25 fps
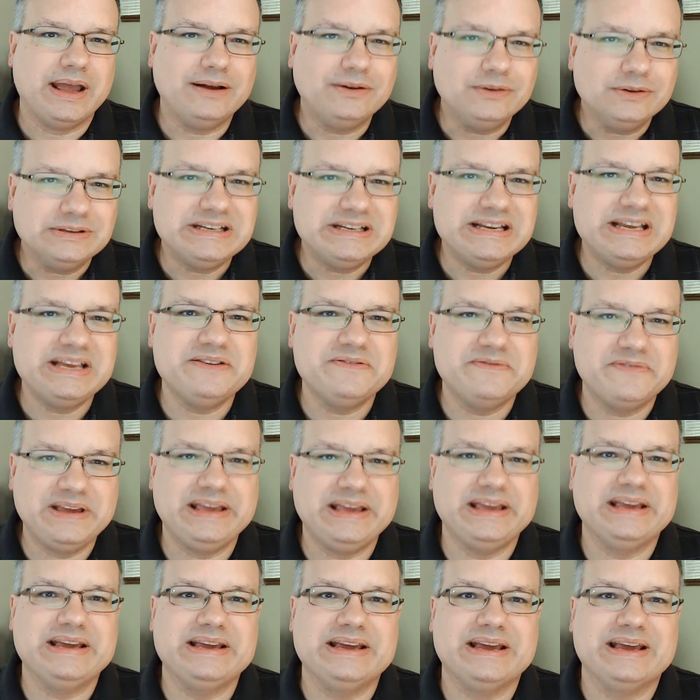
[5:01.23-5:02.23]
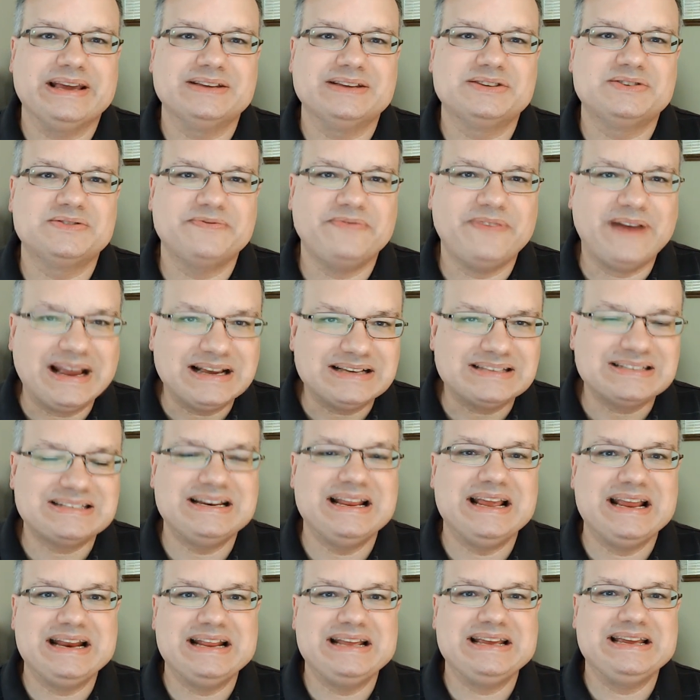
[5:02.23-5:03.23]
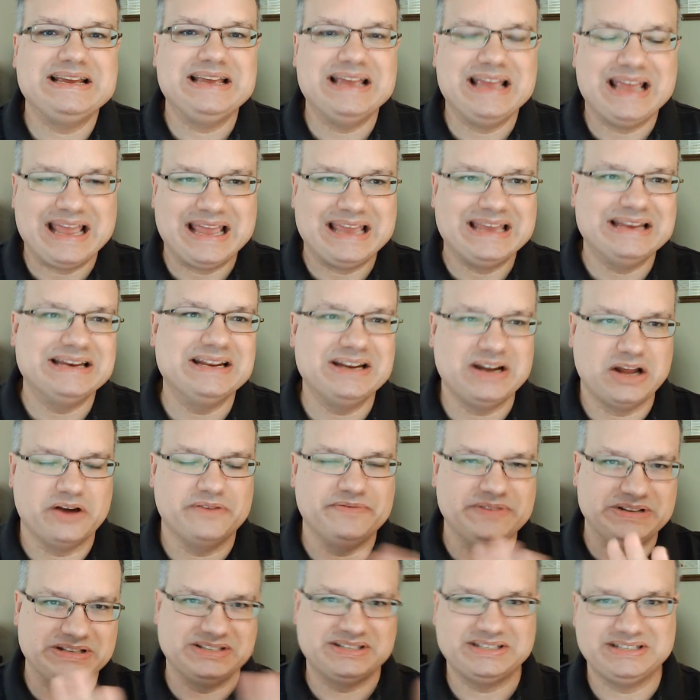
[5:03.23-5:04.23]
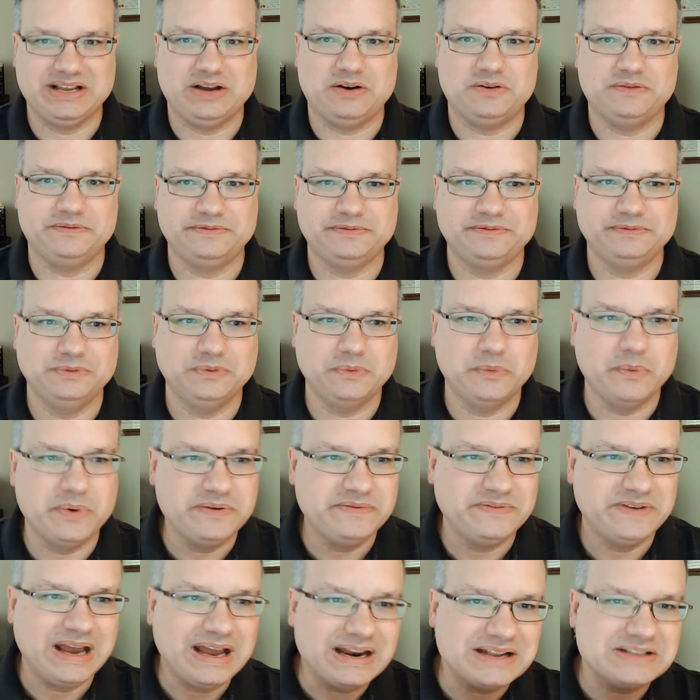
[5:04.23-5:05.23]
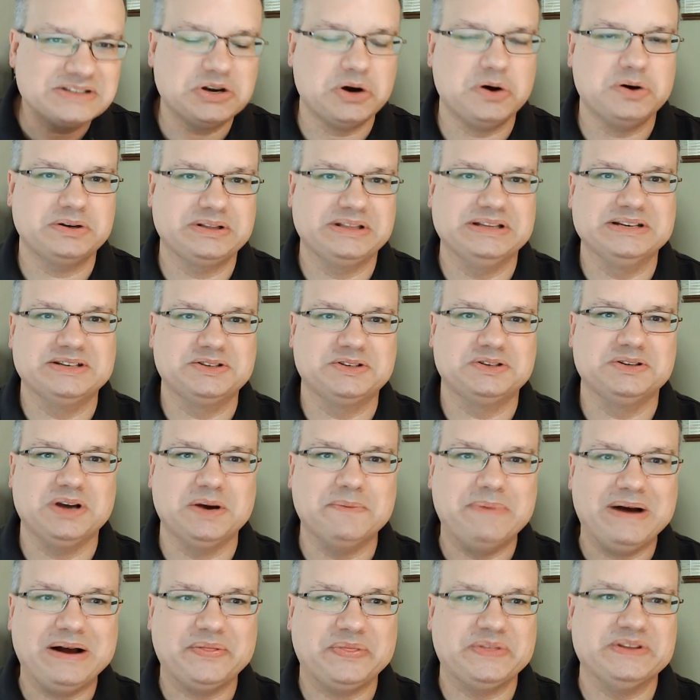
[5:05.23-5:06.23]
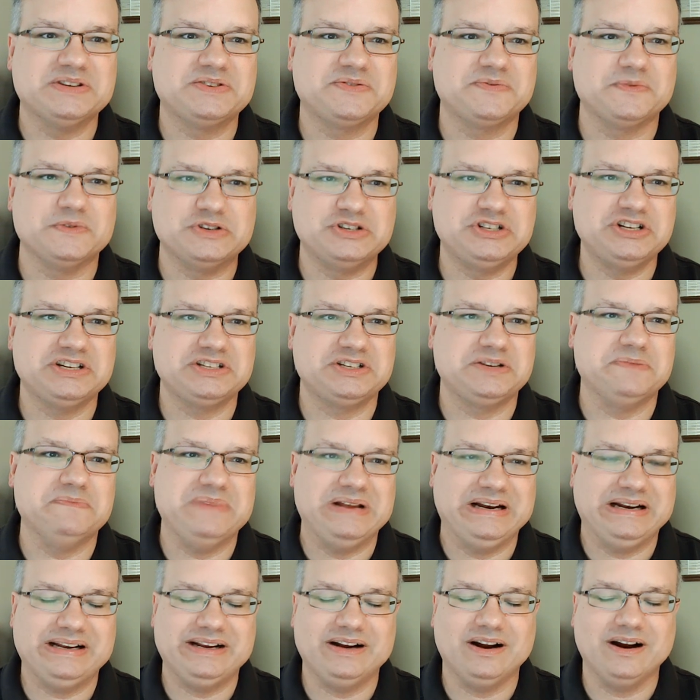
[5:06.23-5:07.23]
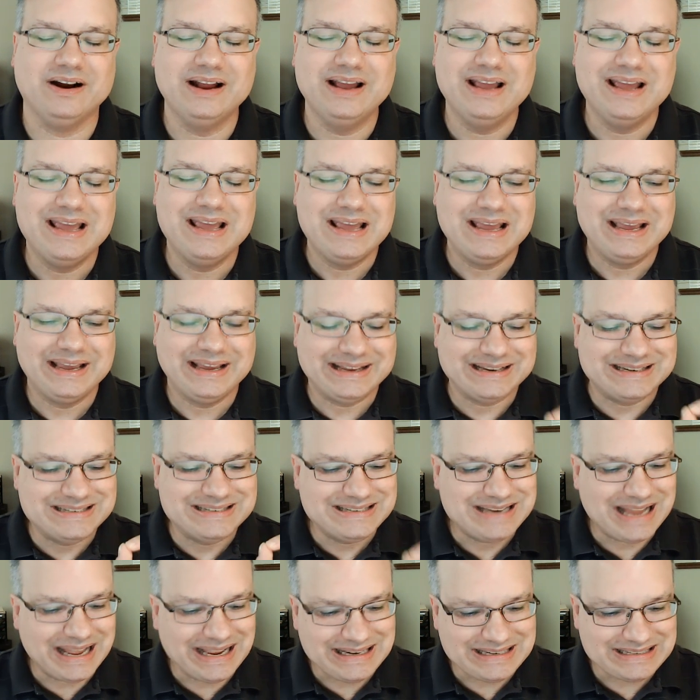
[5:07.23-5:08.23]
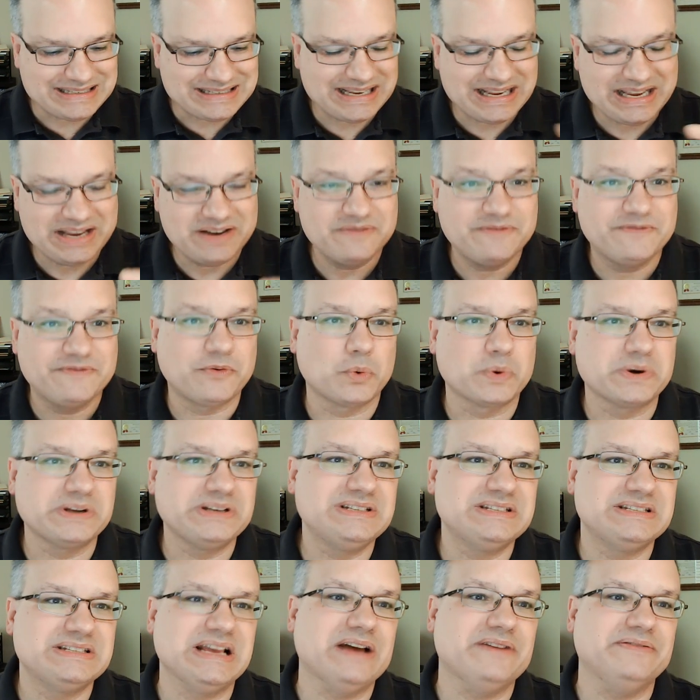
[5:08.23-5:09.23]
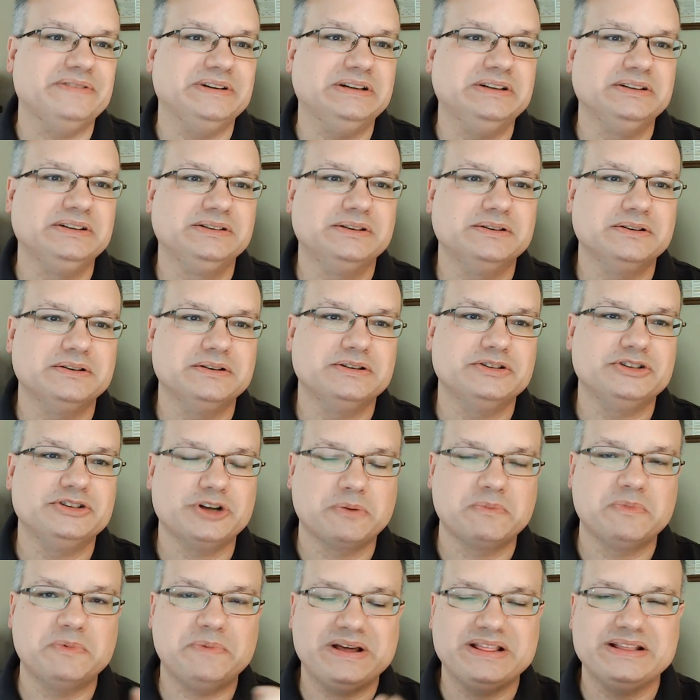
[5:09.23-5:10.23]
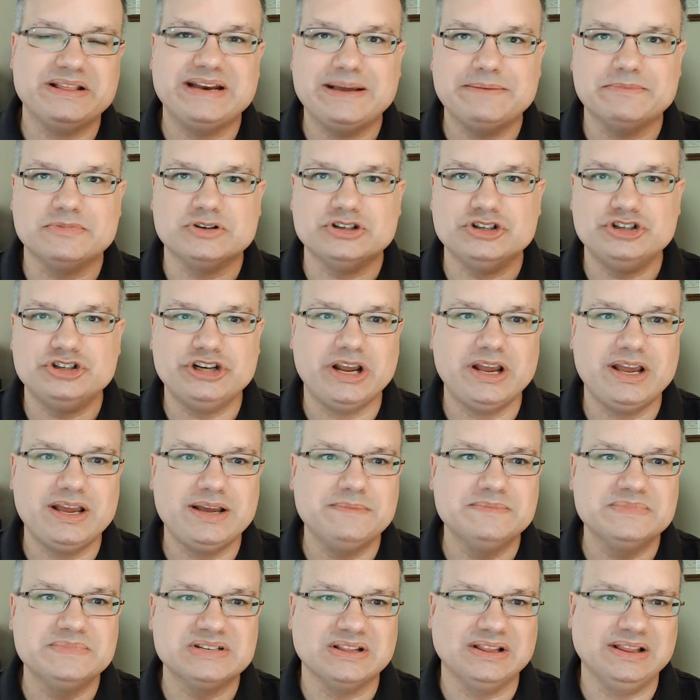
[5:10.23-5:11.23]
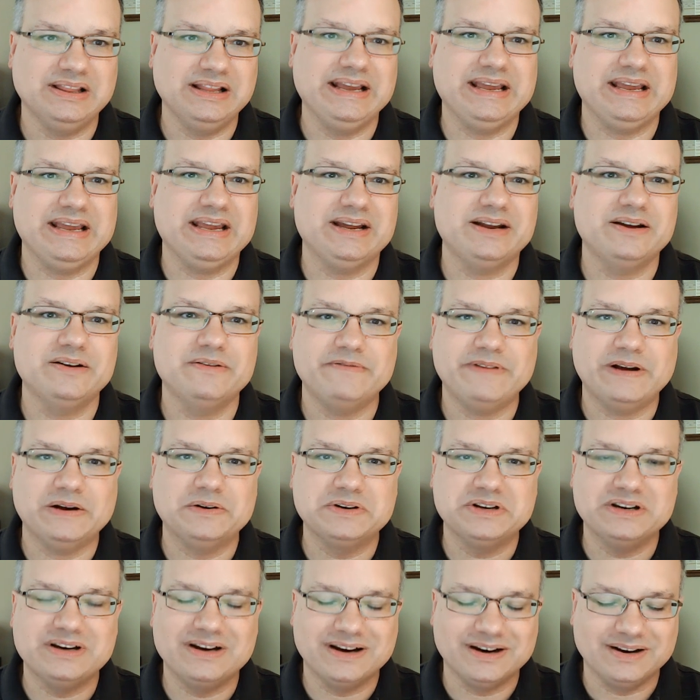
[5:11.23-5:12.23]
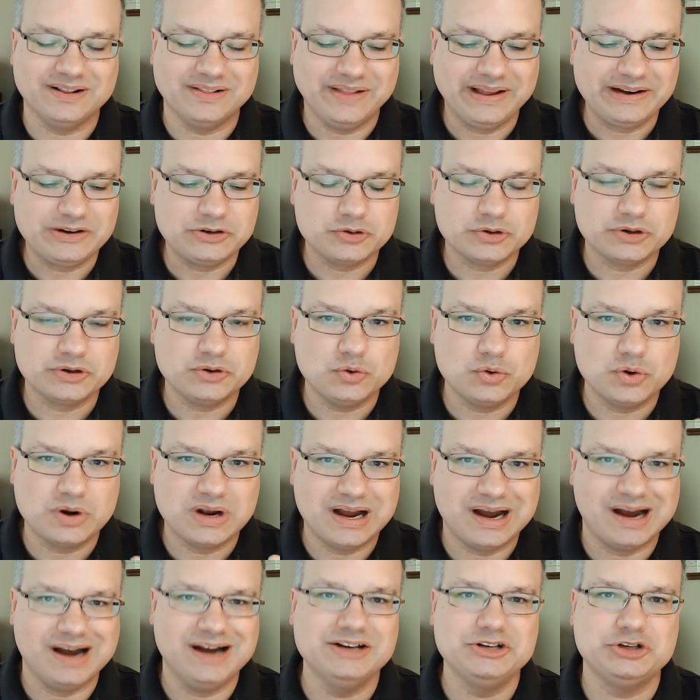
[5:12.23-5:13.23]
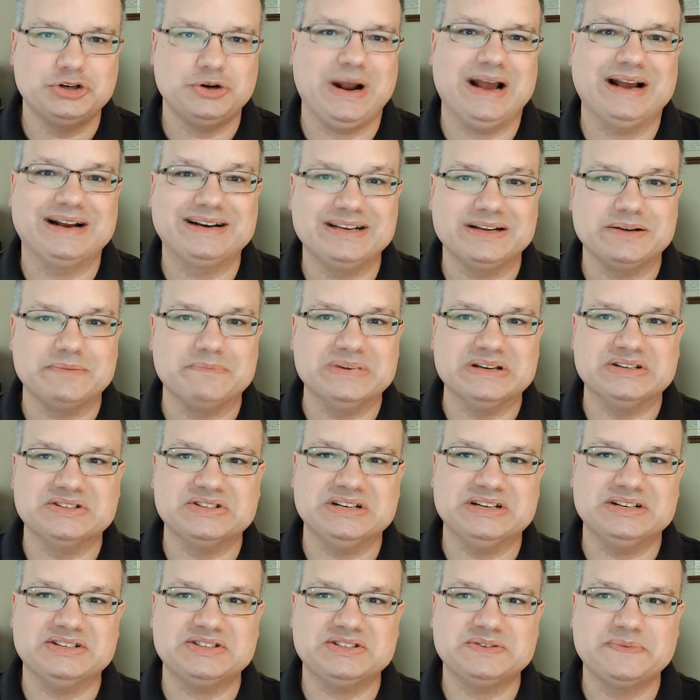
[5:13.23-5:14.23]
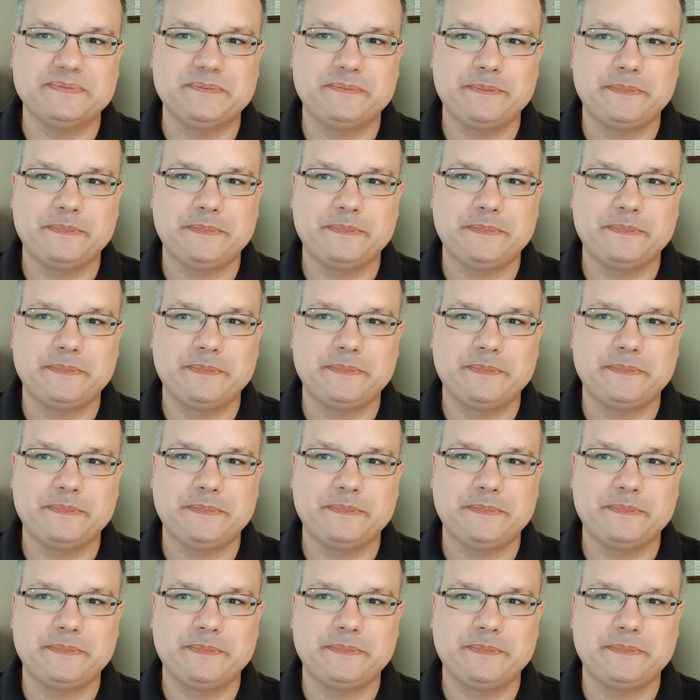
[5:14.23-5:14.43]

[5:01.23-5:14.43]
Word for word: L T V is fascinating in and of itself. We've got to talk this about this for just a minute here. In nineteen forty-seven, a gentleman by the name of James Ling founded an electrical contracting business.